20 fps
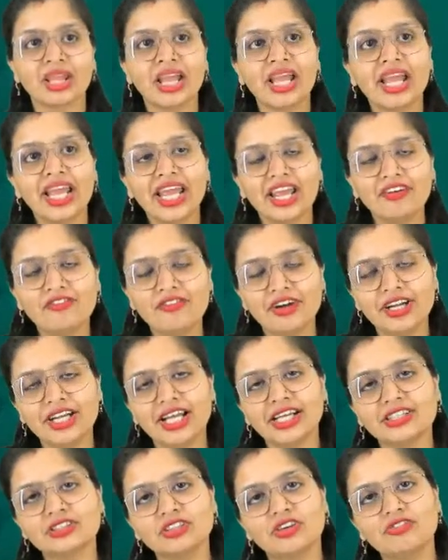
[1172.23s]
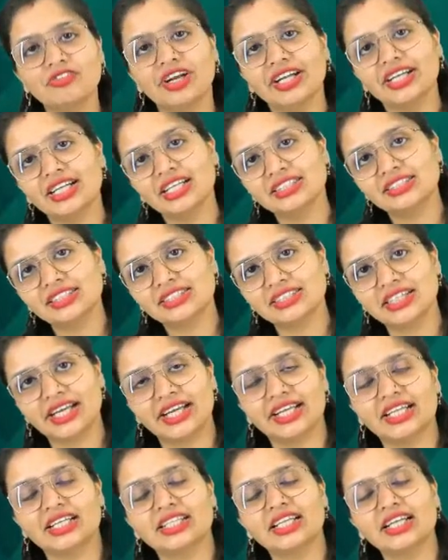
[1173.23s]
If index of wetness is
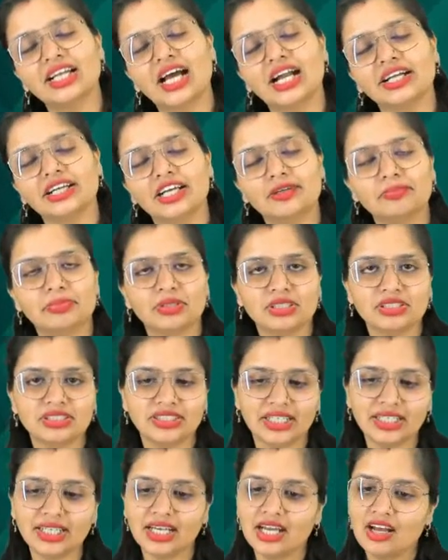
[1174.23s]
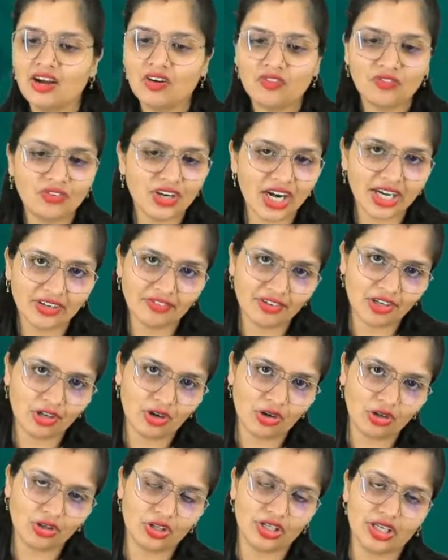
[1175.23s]
greater than 100%, flood will
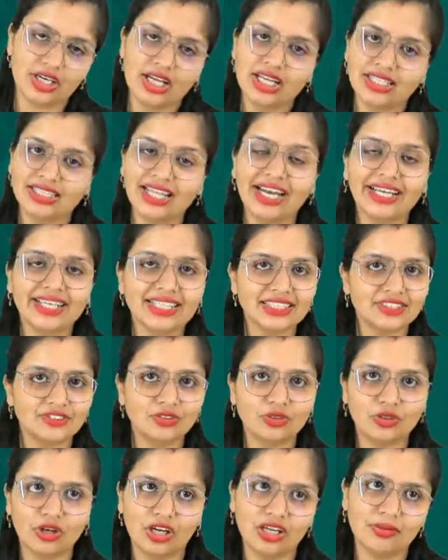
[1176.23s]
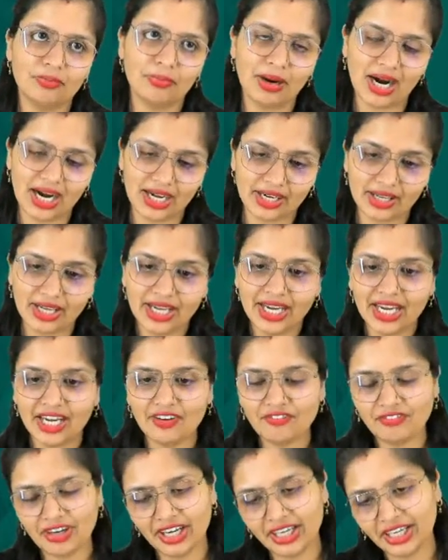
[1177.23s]
occur. That is you call bar. If
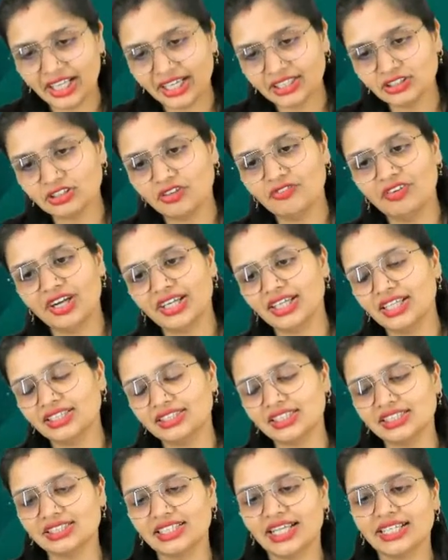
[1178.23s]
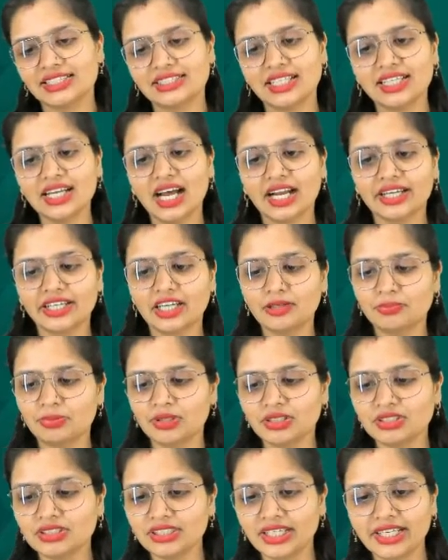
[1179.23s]
index of wetness is less than
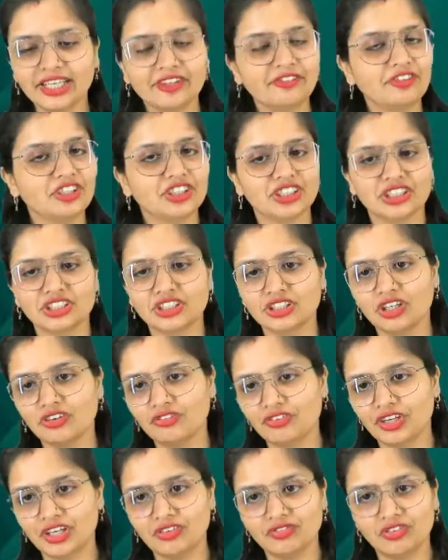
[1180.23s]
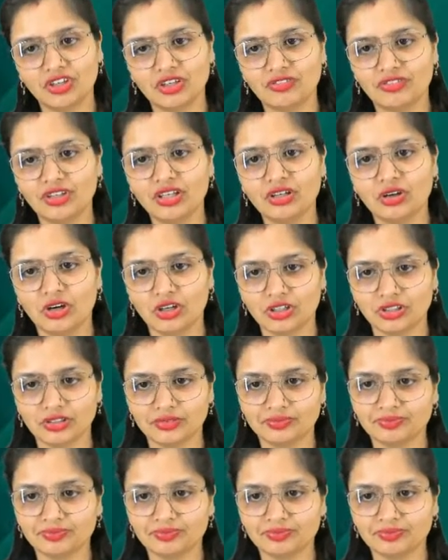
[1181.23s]
100%, deficiency of rainfall will occur.